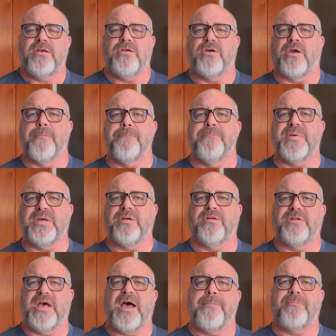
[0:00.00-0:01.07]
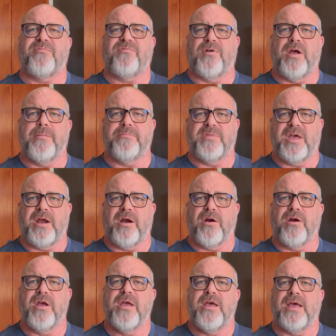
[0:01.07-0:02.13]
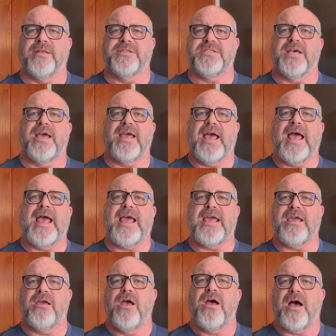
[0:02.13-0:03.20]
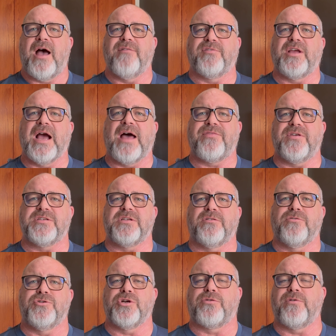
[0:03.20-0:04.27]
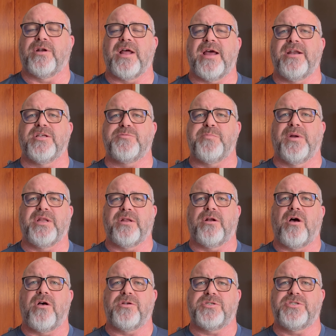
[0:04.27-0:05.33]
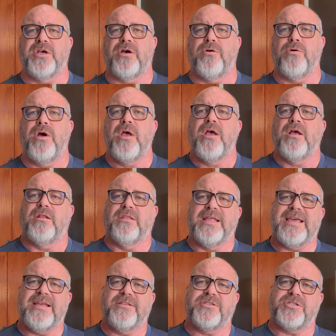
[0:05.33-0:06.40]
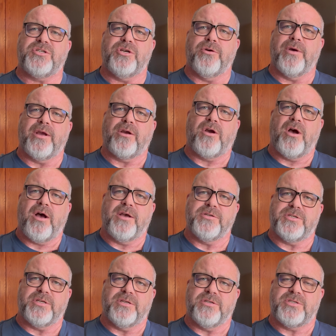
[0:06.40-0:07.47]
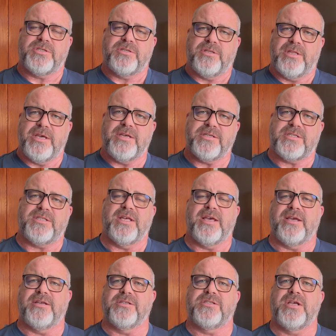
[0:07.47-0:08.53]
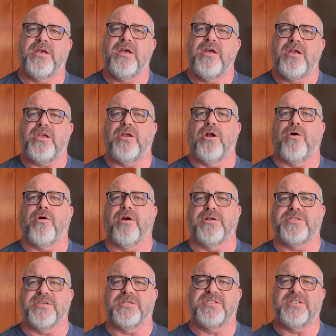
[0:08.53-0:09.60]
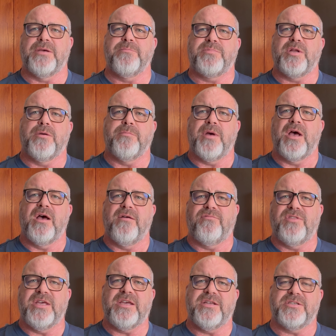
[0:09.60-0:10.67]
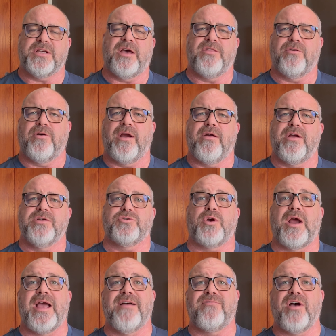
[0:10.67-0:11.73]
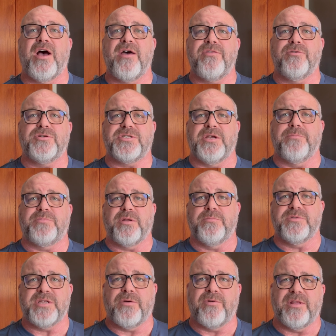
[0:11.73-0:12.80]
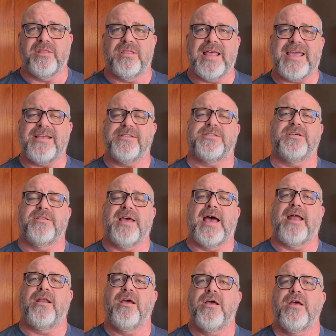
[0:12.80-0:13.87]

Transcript: You can build up from there and say, hey, I've got this allergic rhinitis, but it also leads to and causes these things, you know, or it's a symptom of these other areas, or I have other symptoms that relate to that.